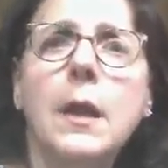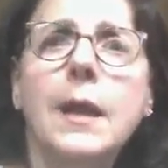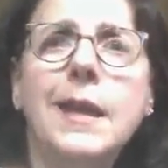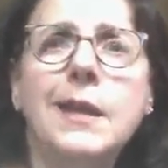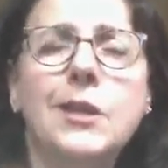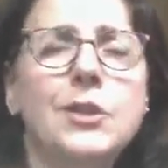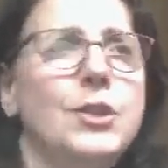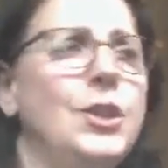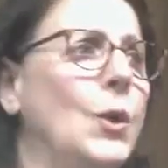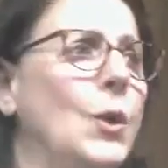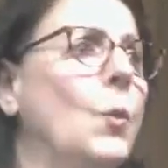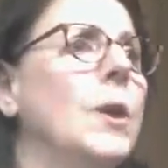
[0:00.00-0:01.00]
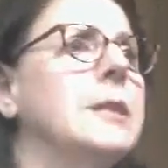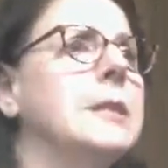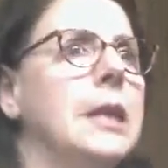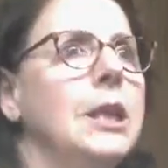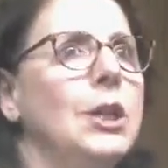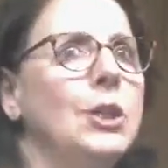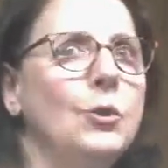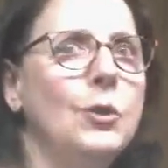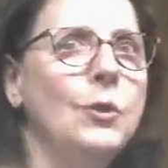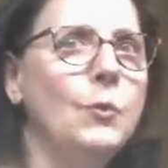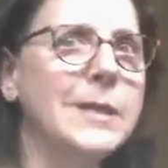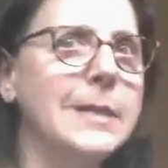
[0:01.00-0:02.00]
and it's, you know, what's
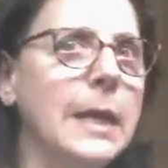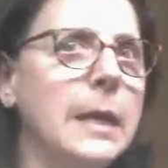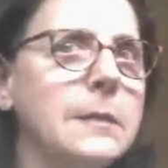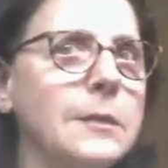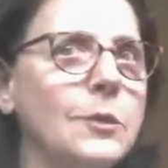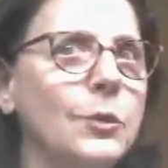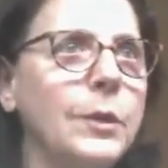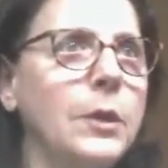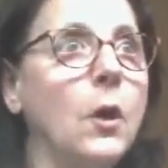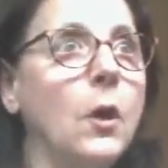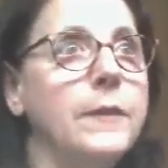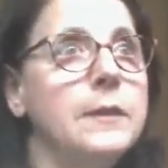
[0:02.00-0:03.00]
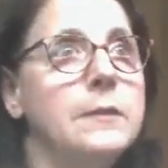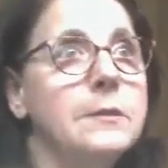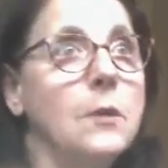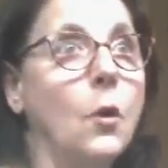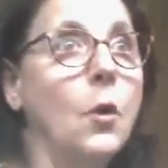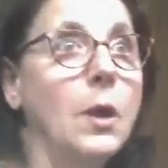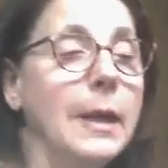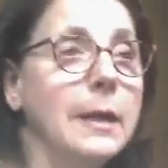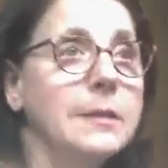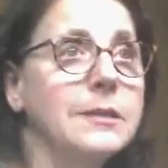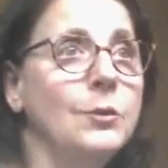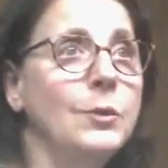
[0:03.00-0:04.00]
included, what's excluded. This is all
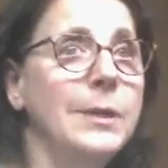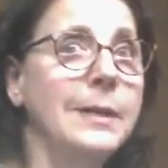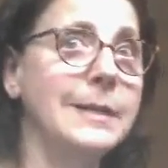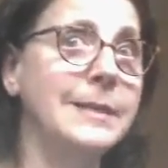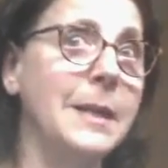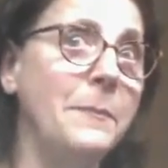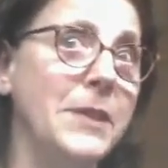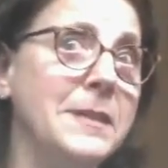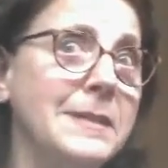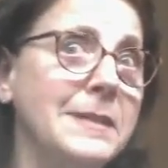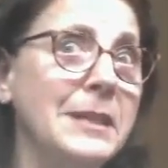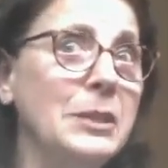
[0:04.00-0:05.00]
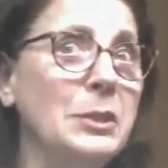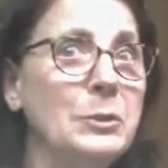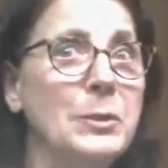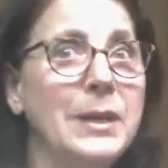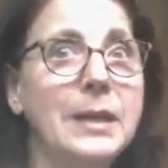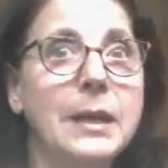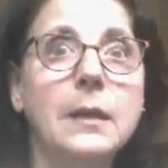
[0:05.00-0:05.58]
excluded except this is included, and,